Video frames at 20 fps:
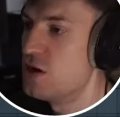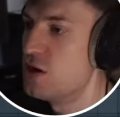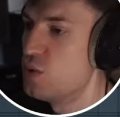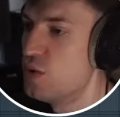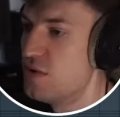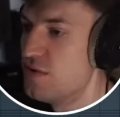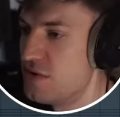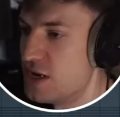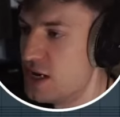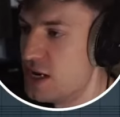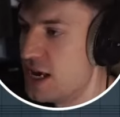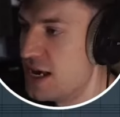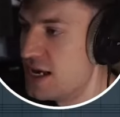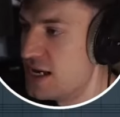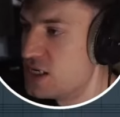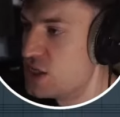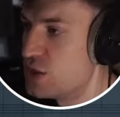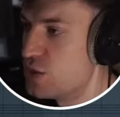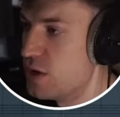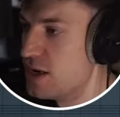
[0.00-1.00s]
with an
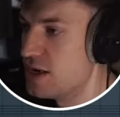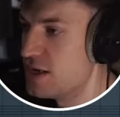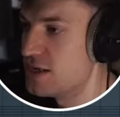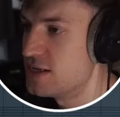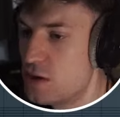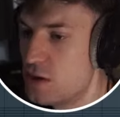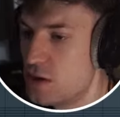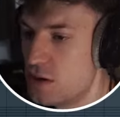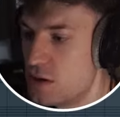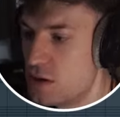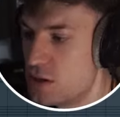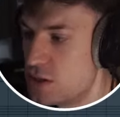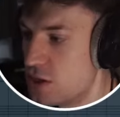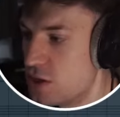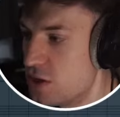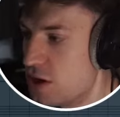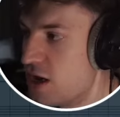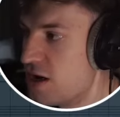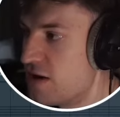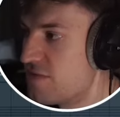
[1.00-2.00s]
808.
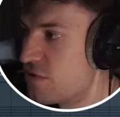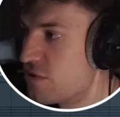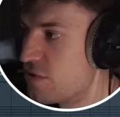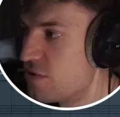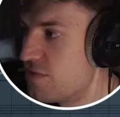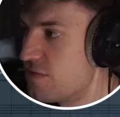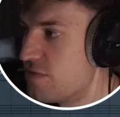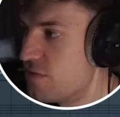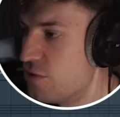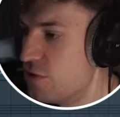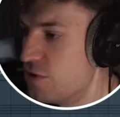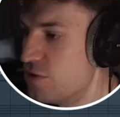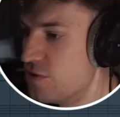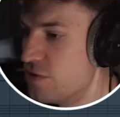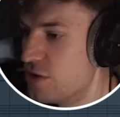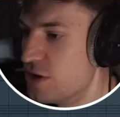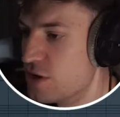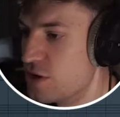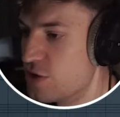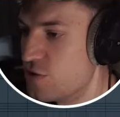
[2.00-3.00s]
So I've gone through
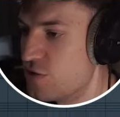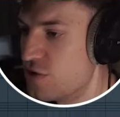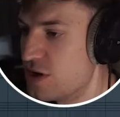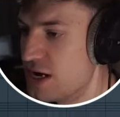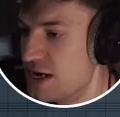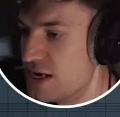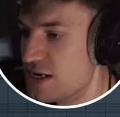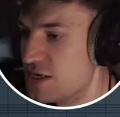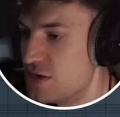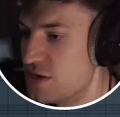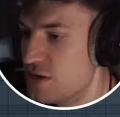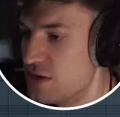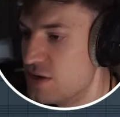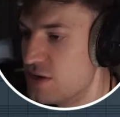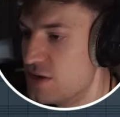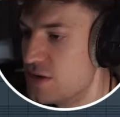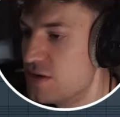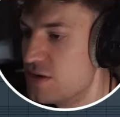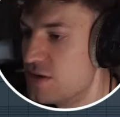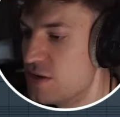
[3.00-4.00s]
and
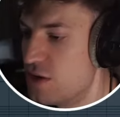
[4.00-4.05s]
created